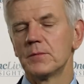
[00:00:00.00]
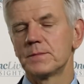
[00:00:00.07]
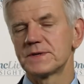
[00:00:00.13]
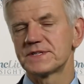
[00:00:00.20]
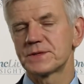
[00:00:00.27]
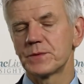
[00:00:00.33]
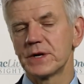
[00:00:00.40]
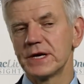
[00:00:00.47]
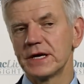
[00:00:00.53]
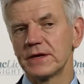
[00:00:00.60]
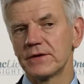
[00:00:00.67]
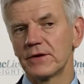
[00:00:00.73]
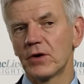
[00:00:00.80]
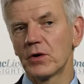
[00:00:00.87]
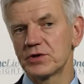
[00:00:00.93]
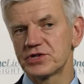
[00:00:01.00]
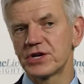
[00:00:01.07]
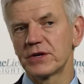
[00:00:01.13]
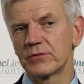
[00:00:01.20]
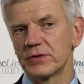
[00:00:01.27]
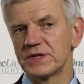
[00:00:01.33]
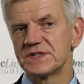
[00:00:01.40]
between the
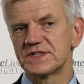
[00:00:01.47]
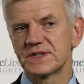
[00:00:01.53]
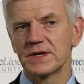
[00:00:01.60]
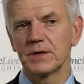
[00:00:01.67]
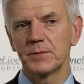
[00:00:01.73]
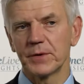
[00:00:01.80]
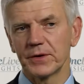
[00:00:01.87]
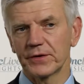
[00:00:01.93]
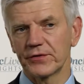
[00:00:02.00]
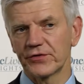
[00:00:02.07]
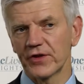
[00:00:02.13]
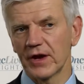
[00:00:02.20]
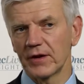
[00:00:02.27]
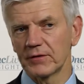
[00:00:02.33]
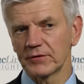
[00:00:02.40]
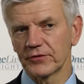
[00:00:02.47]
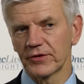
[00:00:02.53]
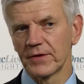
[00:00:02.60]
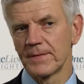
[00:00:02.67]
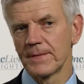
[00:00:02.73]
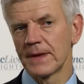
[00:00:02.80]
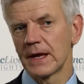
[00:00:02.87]
Hodgkin-Reed Sternberg cells
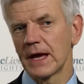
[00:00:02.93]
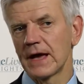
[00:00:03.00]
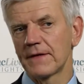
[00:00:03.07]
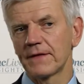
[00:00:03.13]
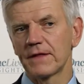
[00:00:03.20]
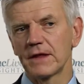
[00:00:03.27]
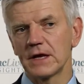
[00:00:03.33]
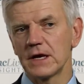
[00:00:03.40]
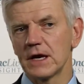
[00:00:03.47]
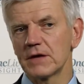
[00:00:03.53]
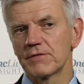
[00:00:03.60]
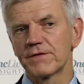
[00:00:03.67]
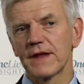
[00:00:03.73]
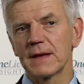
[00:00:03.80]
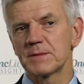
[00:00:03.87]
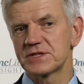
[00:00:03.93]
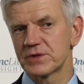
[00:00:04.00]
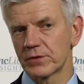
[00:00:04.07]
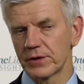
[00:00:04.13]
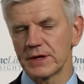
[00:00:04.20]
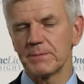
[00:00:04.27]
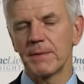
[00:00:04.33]
and the
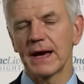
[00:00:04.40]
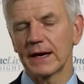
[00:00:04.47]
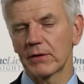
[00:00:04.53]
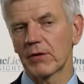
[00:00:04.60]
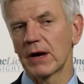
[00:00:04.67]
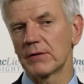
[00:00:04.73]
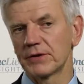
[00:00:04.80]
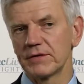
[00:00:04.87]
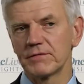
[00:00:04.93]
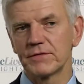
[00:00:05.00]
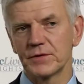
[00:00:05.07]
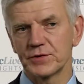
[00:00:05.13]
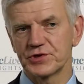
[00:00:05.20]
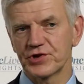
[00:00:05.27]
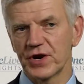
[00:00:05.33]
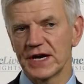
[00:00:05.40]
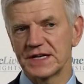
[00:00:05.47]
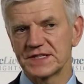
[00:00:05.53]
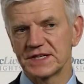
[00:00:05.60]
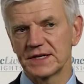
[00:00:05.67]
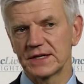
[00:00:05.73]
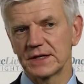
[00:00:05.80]
inflammatory background
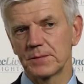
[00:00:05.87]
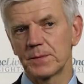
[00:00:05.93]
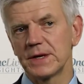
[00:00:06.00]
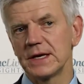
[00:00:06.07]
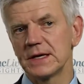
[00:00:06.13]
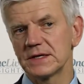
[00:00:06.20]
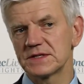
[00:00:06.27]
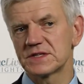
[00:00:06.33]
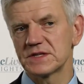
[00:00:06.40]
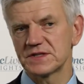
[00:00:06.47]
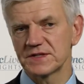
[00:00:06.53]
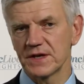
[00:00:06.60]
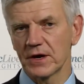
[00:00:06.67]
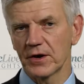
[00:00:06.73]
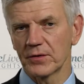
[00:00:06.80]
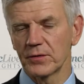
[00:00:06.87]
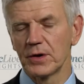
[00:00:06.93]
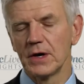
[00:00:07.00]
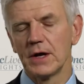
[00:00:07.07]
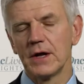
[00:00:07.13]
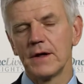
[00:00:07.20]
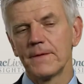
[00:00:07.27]
infiltrate. And it appears as though
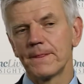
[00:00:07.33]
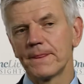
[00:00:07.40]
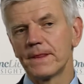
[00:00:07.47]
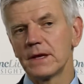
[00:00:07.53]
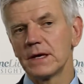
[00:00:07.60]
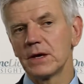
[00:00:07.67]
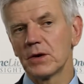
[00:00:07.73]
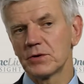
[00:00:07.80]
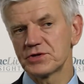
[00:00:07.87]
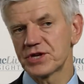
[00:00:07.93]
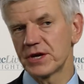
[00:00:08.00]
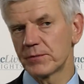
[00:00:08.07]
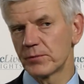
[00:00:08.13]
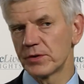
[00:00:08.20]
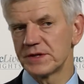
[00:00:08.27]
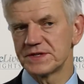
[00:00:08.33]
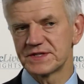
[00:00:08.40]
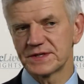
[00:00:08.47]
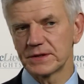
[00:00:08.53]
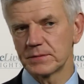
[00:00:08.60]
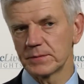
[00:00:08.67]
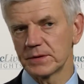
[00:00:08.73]
the Hodgkin-Reed
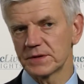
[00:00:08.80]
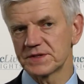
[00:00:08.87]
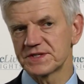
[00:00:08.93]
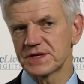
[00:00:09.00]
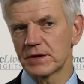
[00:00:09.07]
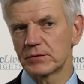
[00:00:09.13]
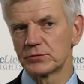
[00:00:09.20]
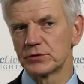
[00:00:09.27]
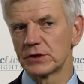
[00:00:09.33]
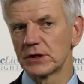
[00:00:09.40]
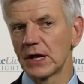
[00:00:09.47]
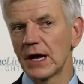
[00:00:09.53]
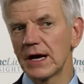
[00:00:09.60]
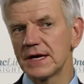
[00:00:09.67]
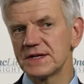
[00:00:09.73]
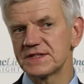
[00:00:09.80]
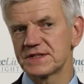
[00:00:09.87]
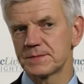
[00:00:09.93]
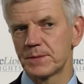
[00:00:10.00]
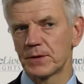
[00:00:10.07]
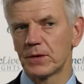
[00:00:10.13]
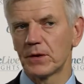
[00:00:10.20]
Sternberg cell relies
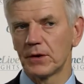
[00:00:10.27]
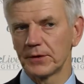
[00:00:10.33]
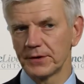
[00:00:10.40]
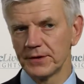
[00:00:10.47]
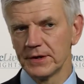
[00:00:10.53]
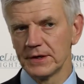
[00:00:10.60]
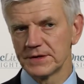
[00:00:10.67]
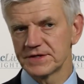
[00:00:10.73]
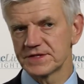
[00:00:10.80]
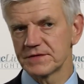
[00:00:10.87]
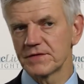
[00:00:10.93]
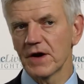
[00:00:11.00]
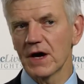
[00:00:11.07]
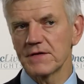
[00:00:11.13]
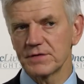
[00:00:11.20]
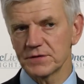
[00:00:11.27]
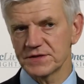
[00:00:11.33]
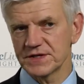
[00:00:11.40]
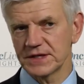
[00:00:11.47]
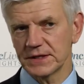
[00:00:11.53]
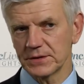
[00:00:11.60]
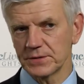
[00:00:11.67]
upon survival
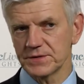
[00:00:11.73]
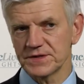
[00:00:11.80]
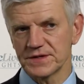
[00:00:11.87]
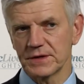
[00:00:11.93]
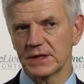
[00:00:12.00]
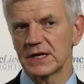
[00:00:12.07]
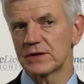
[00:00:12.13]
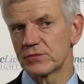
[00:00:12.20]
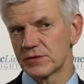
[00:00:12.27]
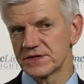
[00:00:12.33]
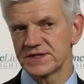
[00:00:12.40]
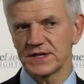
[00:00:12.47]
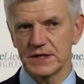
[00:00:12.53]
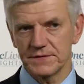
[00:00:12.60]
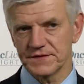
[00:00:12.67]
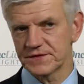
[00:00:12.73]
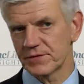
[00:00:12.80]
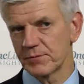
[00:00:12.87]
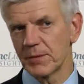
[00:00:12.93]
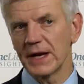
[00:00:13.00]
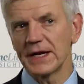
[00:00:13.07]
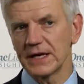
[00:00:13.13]
signals that it receives
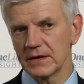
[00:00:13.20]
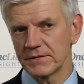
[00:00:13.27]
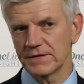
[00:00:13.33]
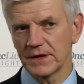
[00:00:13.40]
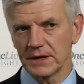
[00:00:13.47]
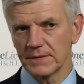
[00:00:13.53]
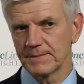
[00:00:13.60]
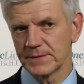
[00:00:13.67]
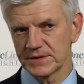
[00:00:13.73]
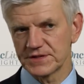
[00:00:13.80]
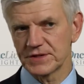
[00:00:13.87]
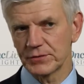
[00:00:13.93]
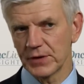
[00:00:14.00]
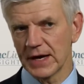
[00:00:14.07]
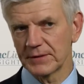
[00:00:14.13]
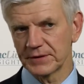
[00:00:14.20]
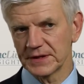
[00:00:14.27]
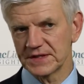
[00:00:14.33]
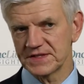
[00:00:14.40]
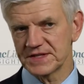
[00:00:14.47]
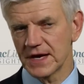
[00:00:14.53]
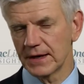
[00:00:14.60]
from many of the
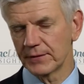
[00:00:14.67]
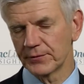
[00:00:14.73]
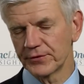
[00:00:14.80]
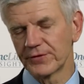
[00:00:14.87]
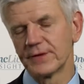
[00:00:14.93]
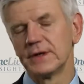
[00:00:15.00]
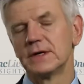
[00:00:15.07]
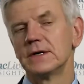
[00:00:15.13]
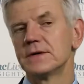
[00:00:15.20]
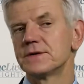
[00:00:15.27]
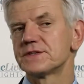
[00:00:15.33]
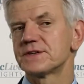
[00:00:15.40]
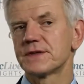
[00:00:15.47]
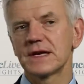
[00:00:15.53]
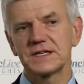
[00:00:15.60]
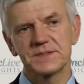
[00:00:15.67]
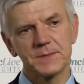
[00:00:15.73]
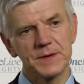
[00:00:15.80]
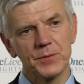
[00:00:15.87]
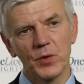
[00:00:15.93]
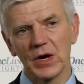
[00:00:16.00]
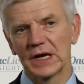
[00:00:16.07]
surrounding cells. So that's
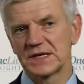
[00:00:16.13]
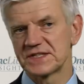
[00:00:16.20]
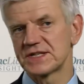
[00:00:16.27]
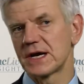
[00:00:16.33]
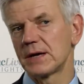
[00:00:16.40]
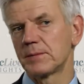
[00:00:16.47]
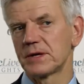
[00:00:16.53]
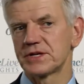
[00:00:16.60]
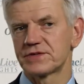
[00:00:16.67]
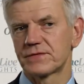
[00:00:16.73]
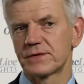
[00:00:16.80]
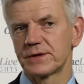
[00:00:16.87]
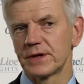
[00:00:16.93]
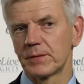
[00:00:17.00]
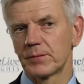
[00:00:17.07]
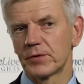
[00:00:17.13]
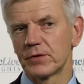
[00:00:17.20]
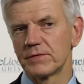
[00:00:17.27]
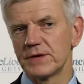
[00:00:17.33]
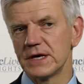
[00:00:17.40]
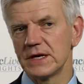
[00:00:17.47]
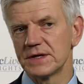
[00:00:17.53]
been well established for a number
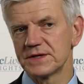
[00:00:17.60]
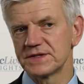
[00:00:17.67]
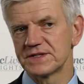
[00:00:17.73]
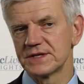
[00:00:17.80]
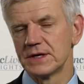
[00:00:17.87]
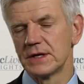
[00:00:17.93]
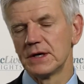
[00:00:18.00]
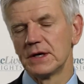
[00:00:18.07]
of years